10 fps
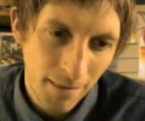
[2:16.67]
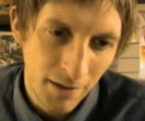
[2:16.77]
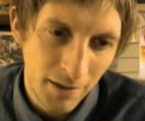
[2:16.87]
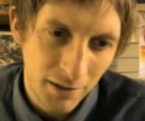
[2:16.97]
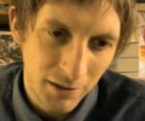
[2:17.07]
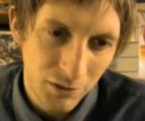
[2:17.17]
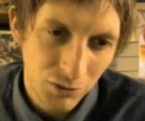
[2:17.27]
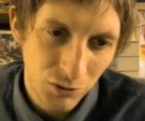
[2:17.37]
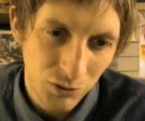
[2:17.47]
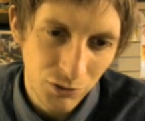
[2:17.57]
And then
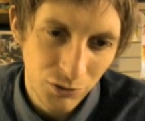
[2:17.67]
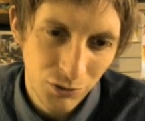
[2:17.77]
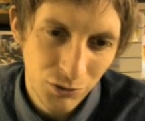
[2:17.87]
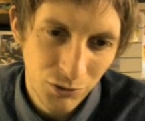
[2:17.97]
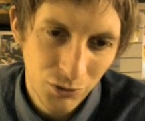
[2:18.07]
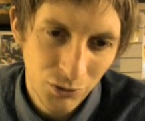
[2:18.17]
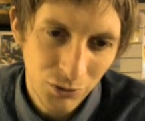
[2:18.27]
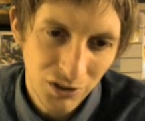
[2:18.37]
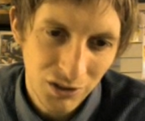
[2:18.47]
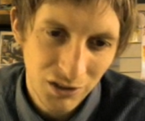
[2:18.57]
control new
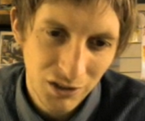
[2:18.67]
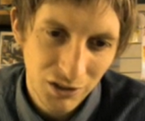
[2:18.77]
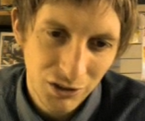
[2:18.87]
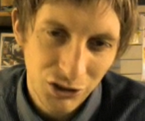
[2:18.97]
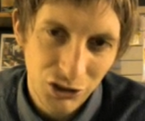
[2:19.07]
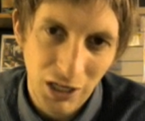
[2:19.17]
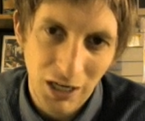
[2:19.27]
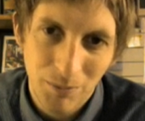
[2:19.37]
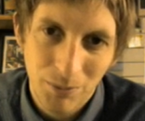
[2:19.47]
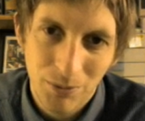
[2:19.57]

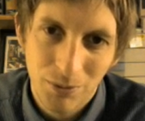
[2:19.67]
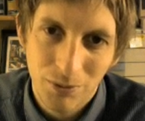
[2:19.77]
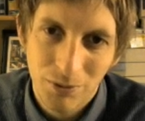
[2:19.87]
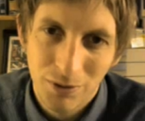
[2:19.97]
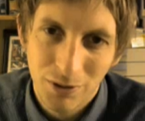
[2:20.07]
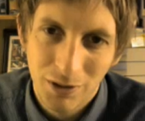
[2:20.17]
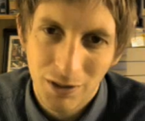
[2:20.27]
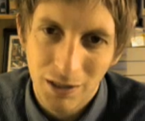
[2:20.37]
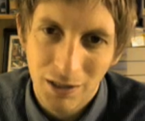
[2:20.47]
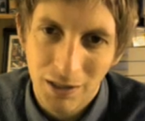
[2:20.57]
shape.
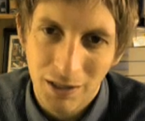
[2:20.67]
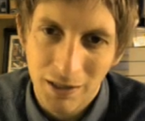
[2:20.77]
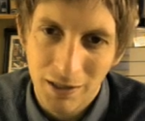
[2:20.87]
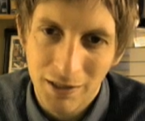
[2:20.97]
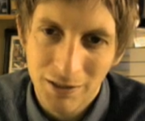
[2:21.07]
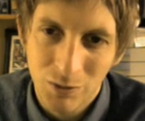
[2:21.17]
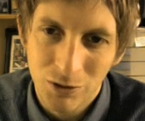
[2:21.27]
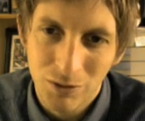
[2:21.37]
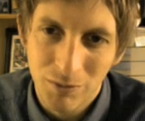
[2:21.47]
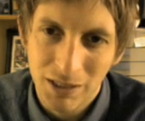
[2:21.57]
And then this one's
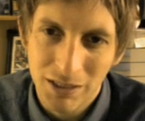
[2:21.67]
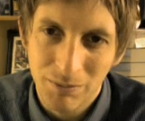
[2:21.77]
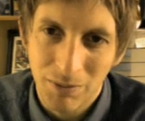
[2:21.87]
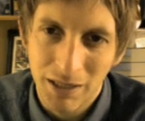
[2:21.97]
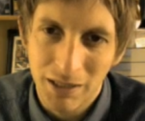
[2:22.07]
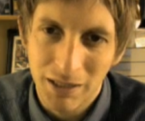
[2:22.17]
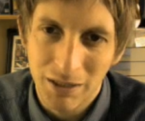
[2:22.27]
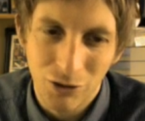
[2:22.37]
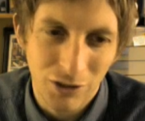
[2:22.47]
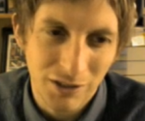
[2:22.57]
gonna be his body
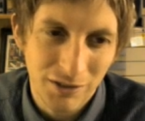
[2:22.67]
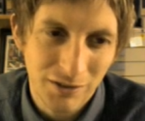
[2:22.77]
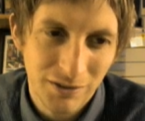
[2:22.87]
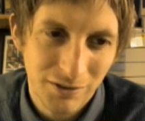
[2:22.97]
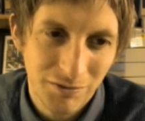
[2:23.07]
or his